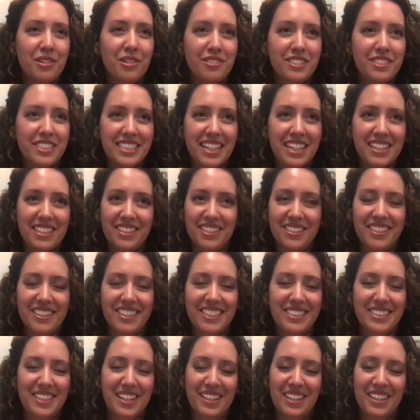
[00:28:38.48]
said it or
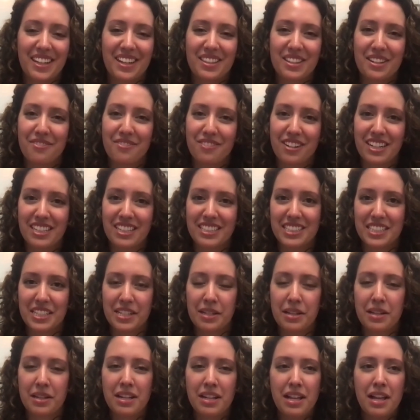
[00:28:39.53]
exactly how they phrased
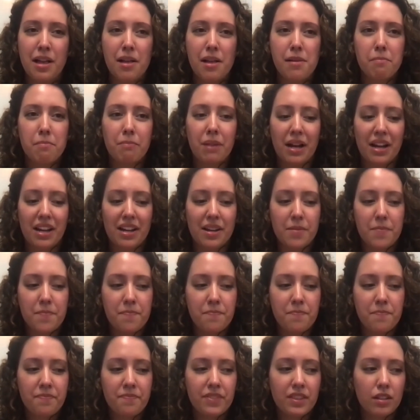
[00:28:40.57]
it, but
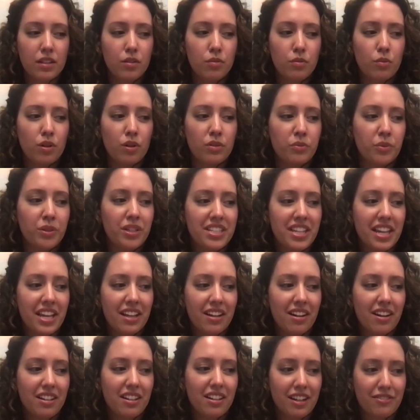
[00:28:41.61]
when we take
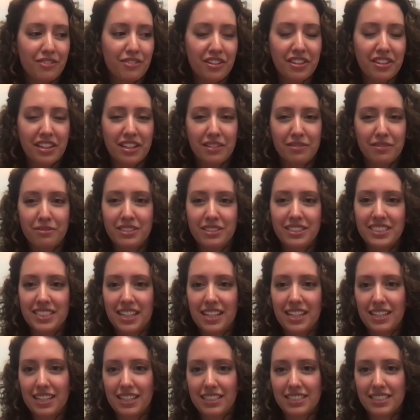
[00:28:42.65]
on everything and we
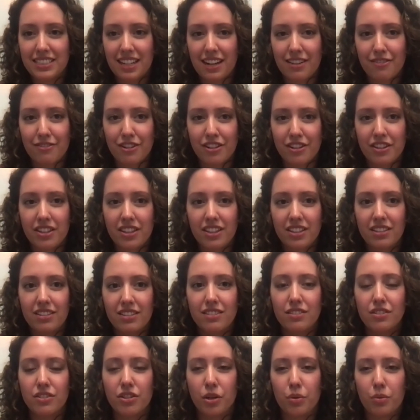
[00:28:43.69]
say yes to everything,
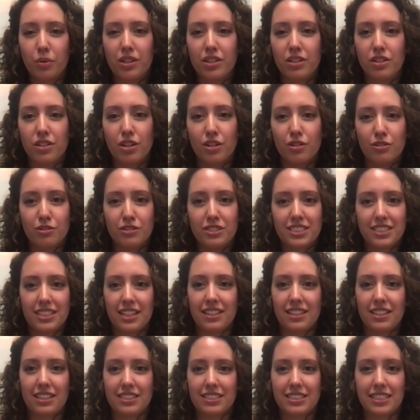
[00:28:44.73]
no one knows that
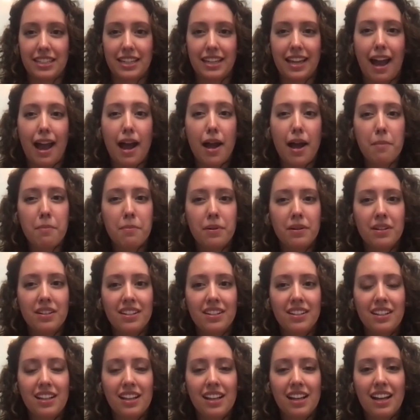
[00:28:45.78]
there's a gap.
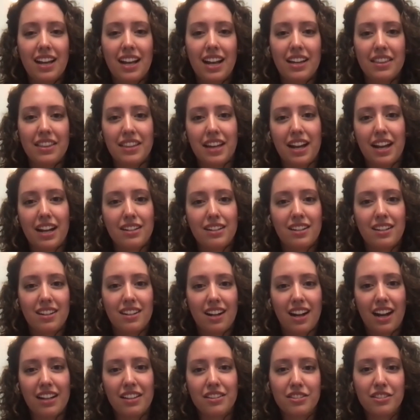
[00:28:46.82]
And that
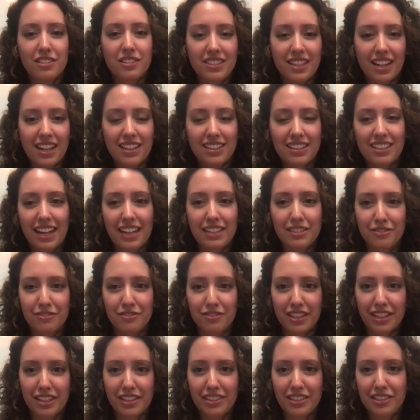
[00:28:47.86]
I learned that kind of
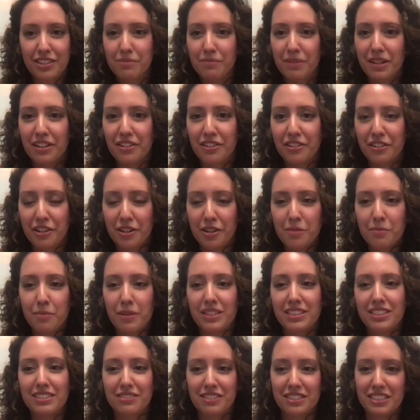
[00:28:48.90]
later in my career, but
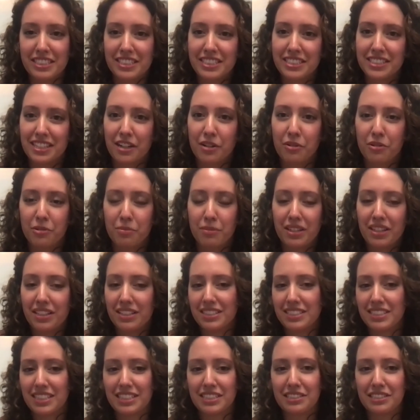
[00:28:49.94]
it really stuck with me
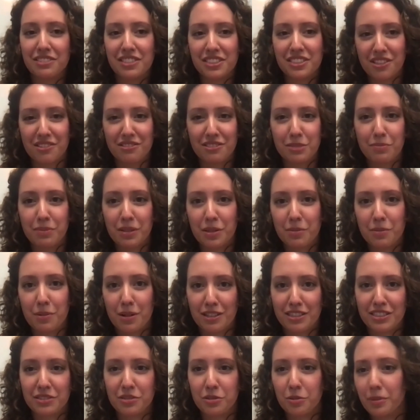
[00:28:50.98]
because I used to always be the
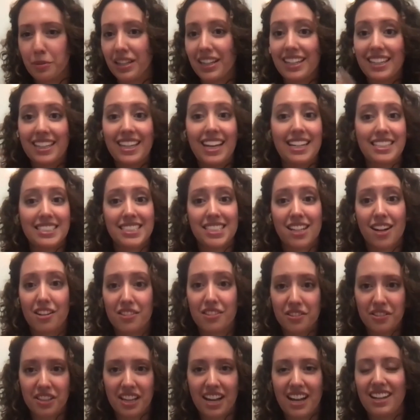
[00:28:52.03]
person who'd be like, yes, I'll
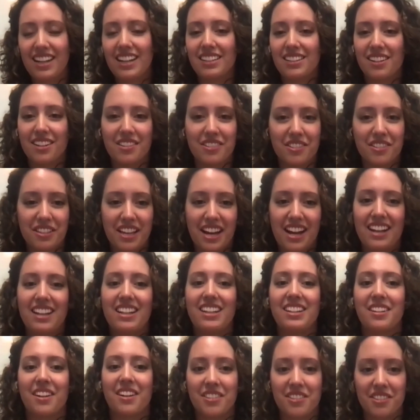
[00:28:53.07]
do that, and I'll do that,
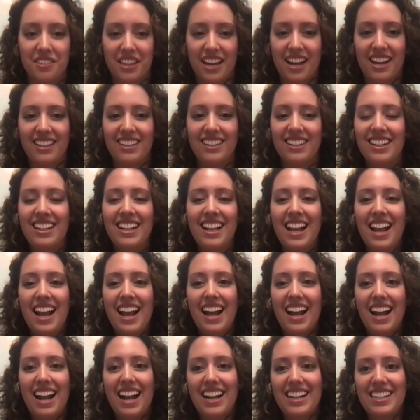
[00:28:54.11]
and I'll do that.
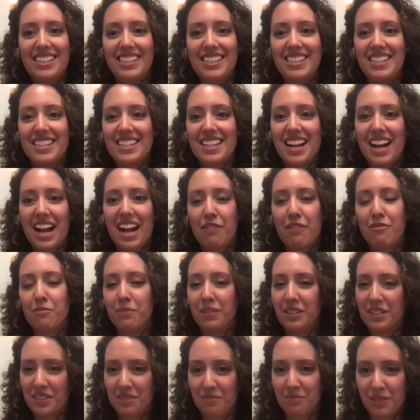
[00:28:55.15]
And I would
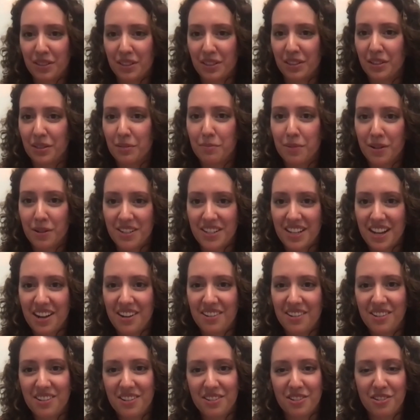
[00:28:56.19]
be completely burnt
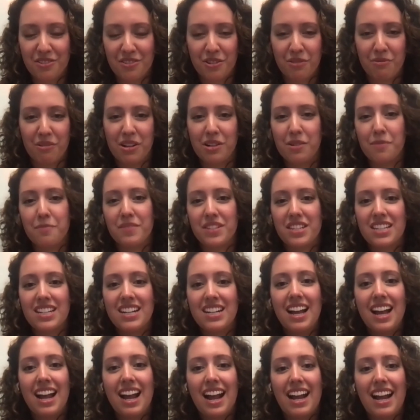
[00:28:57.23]
out and overwhelmed.
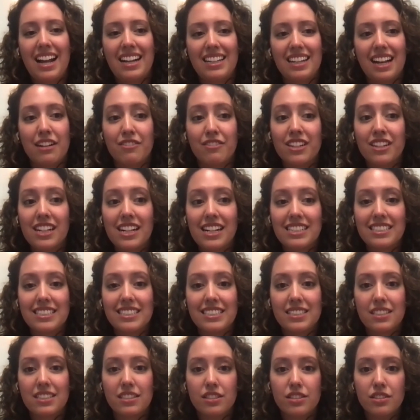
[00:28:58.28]
And I
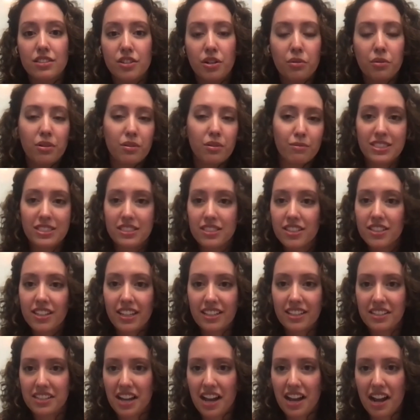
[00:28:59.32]
realized no one was
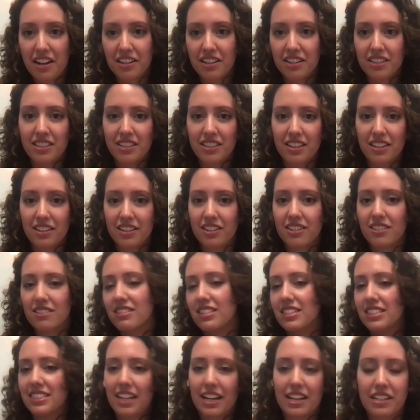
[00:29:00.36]
looking to hire another
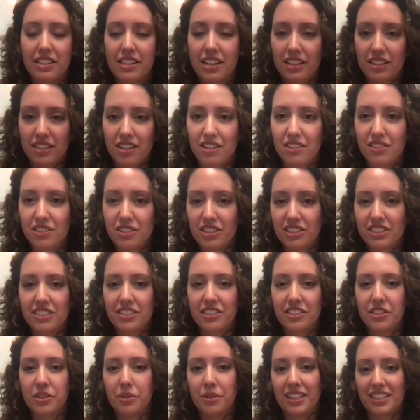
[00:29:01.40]
design technologist
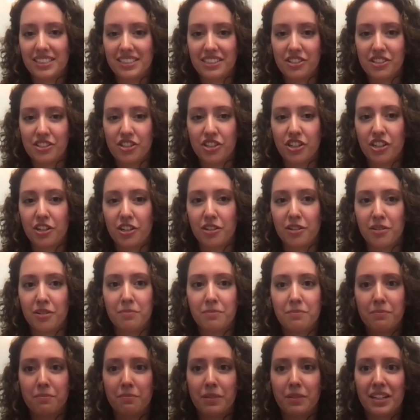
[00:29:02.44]
or UX engineer
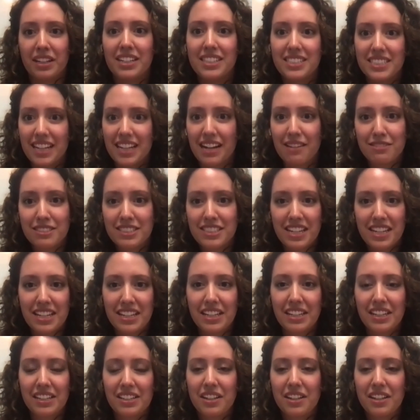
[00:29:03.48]
because I was taking it